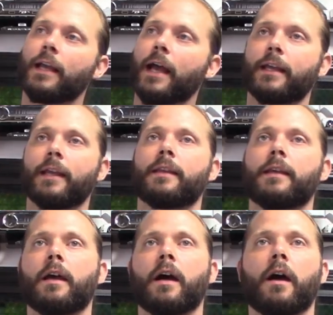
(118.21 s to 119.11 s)
Got to get
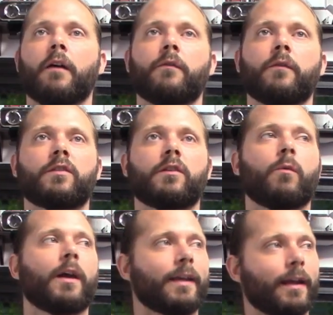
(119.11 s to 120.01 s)
the, still
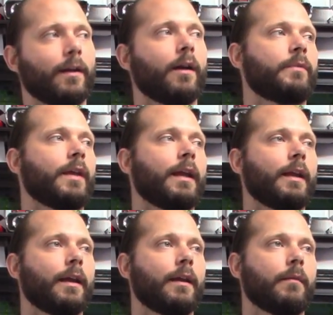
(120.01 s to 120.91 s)
want to get an
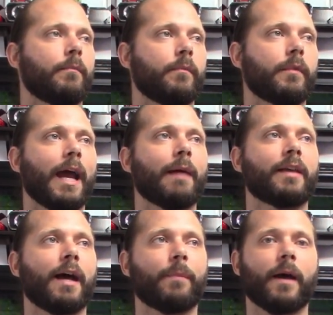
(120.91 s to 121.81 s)
updated
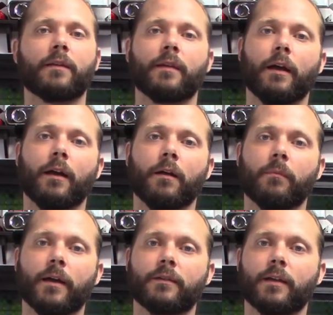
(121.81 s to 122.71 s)
laptop out there. Mine's